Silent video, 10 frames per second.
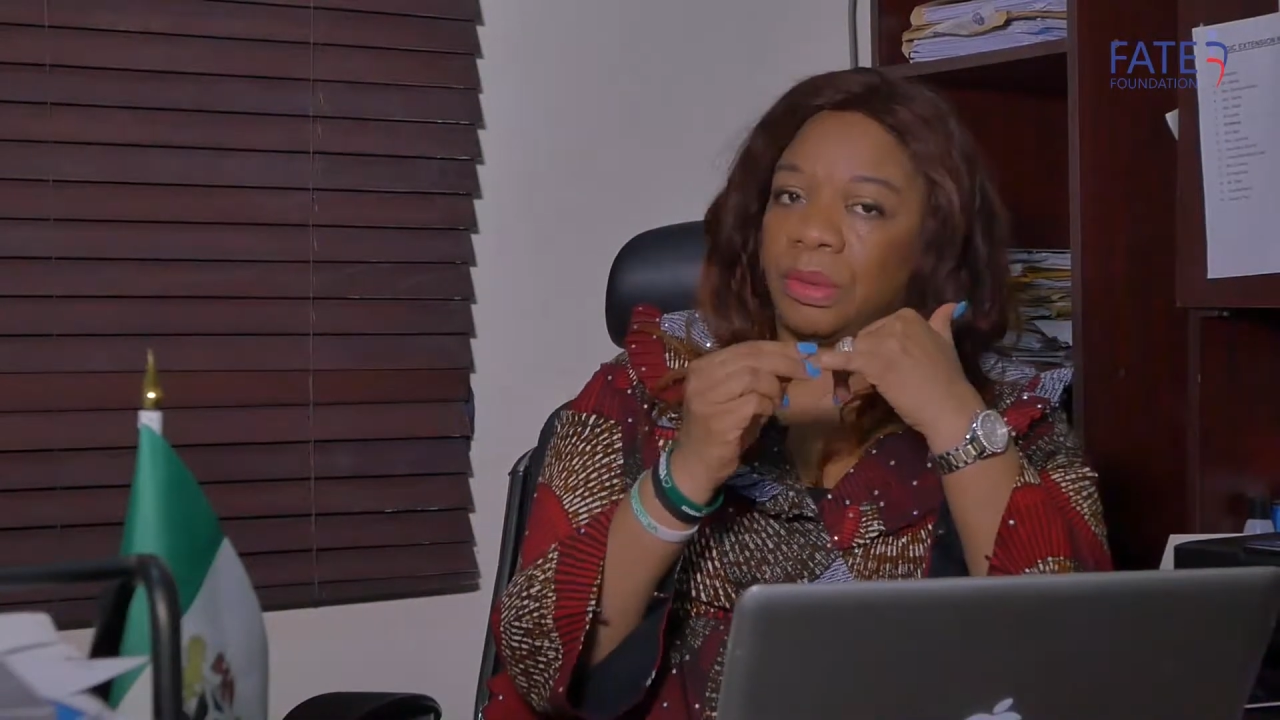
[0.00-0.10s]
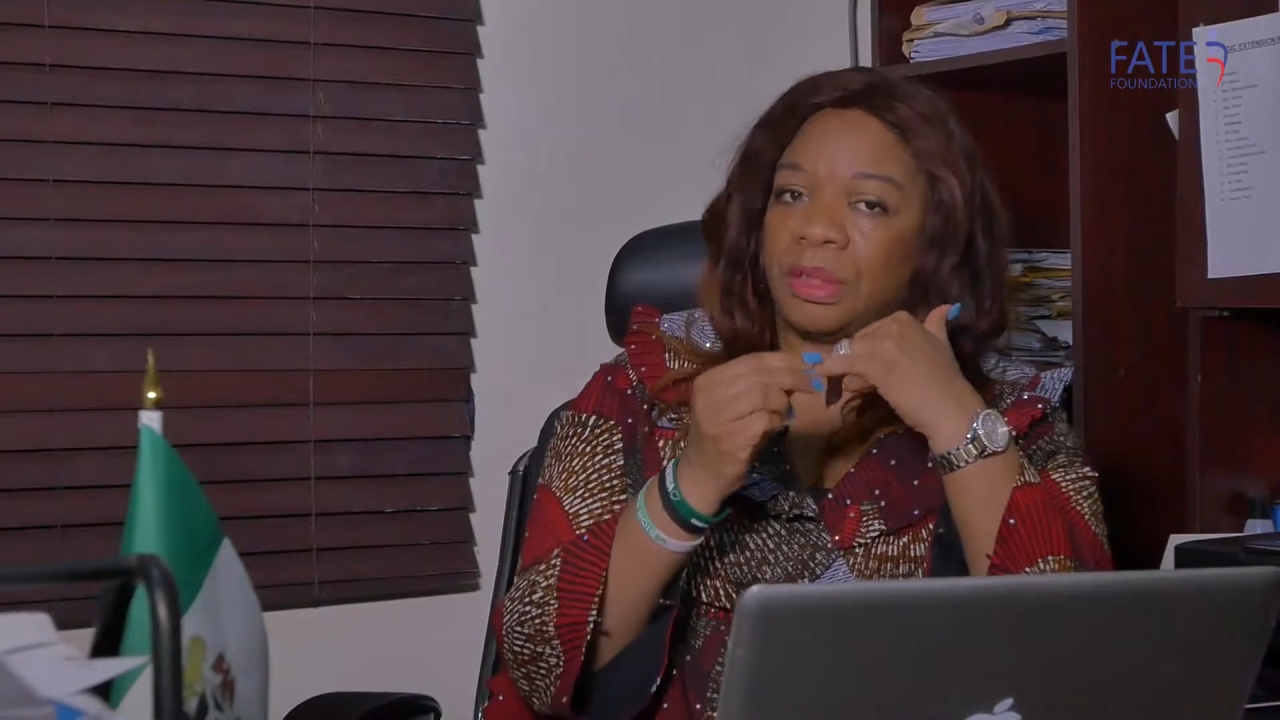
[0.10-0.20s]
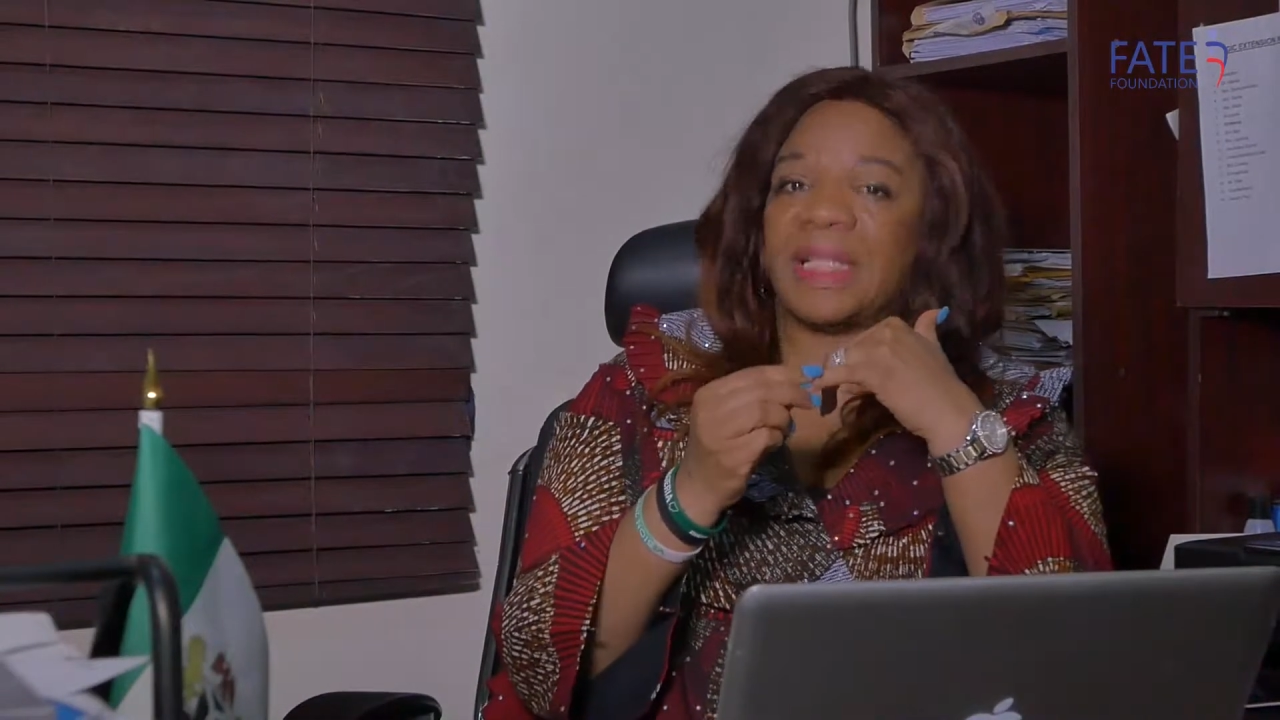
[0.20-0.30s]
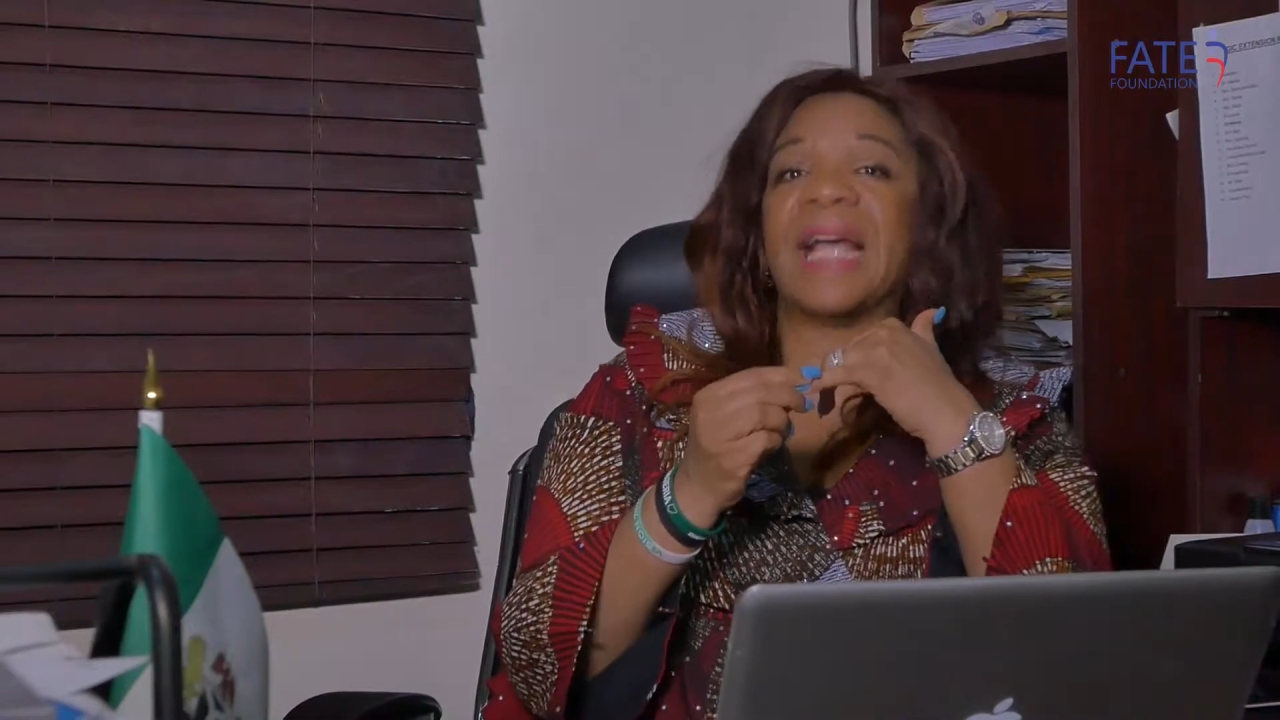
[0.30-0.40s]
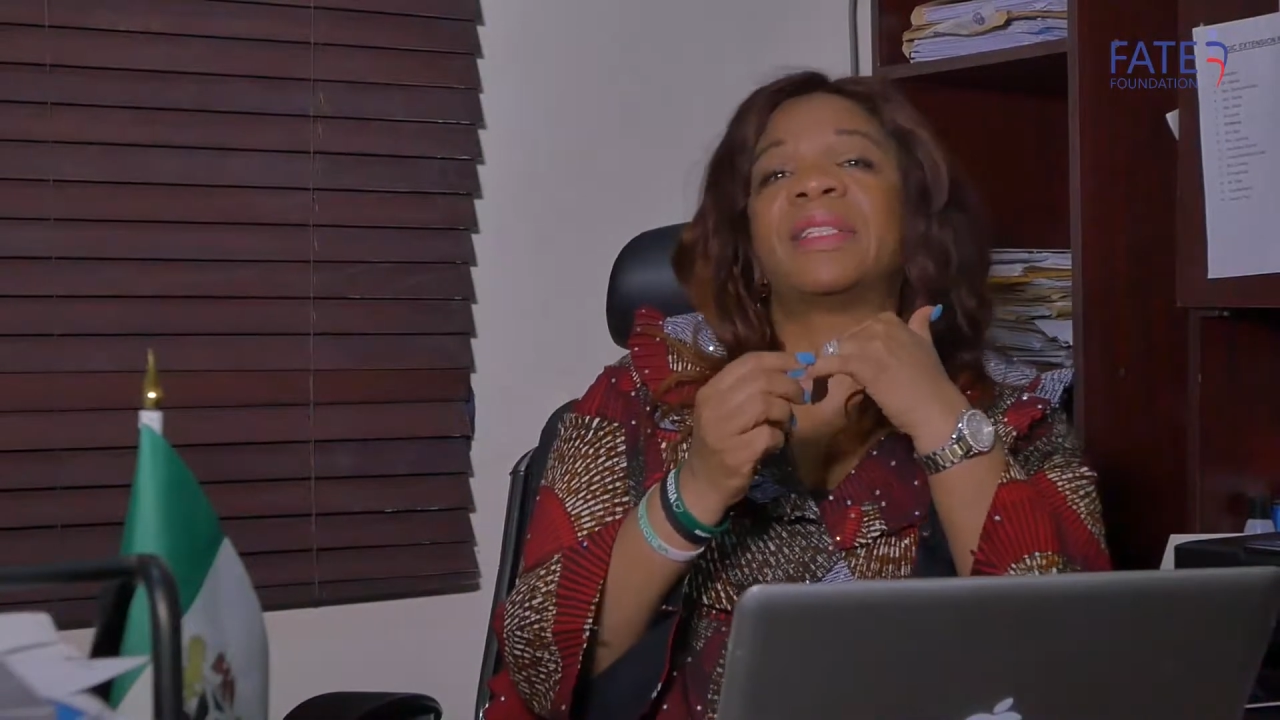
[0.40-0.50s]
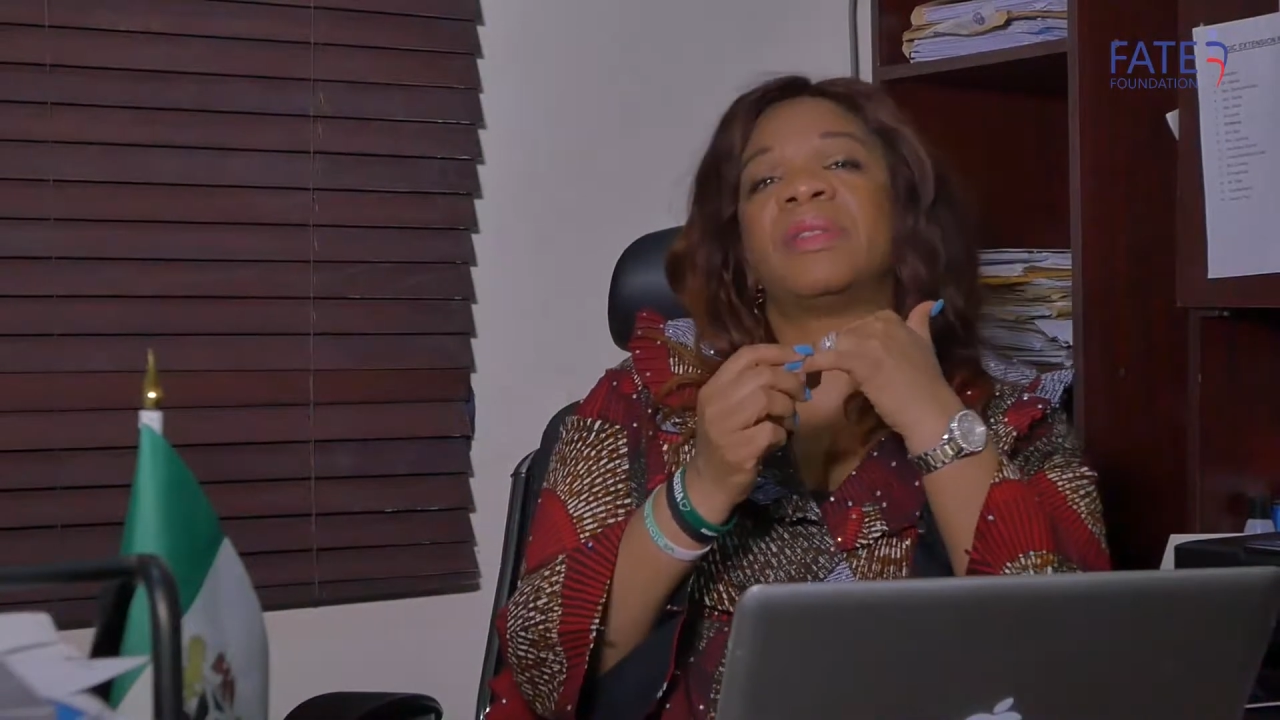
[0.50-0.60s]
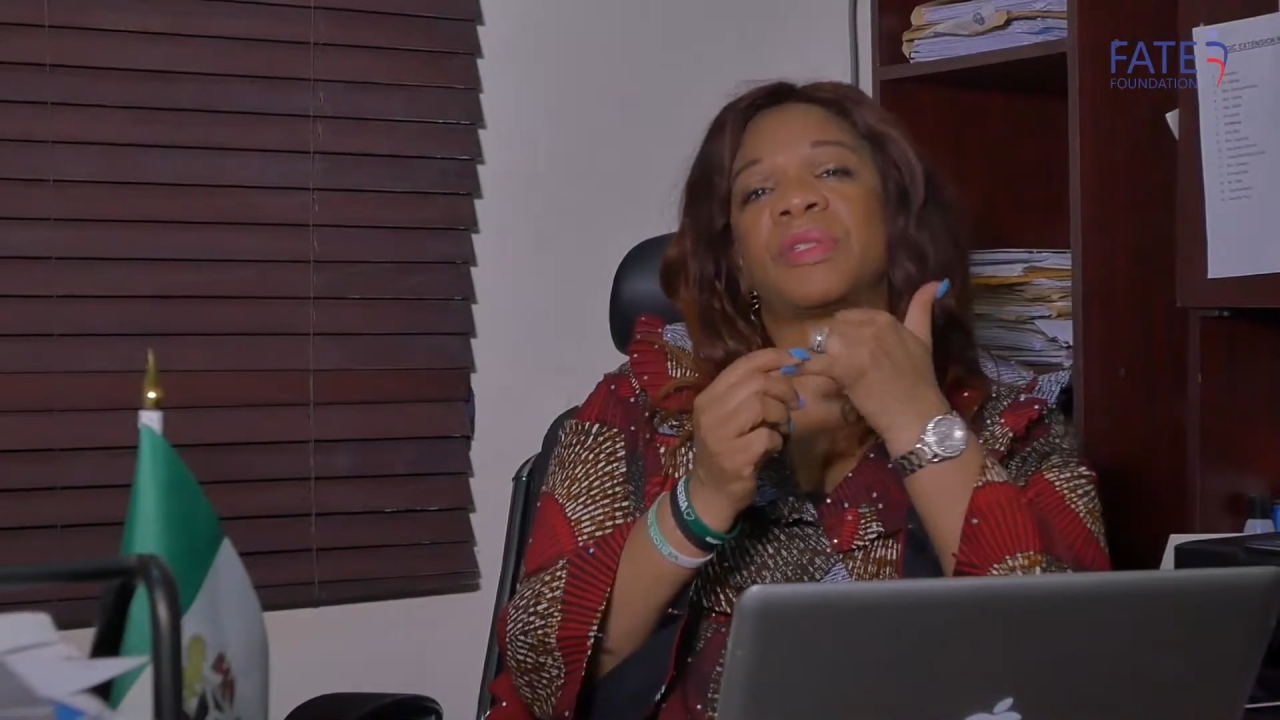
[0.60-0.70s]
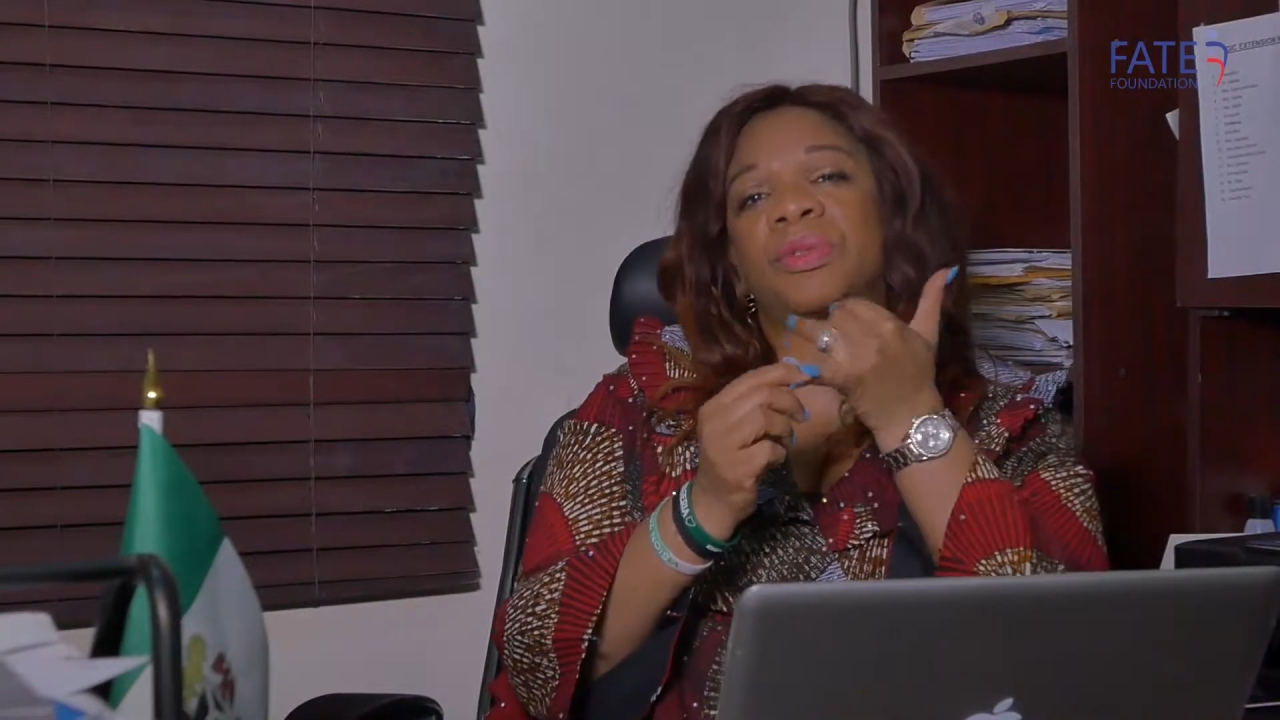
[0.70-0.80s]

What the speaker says: citing the